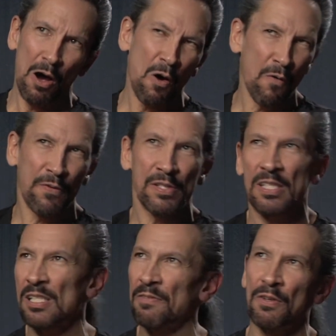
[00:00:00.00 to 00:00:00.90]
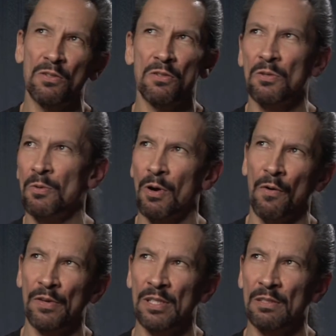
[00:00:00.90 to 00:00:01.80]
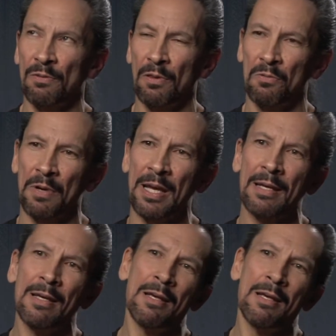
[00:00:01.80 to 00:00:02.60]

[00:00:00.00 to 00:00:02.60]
over six foot two or over six foot three,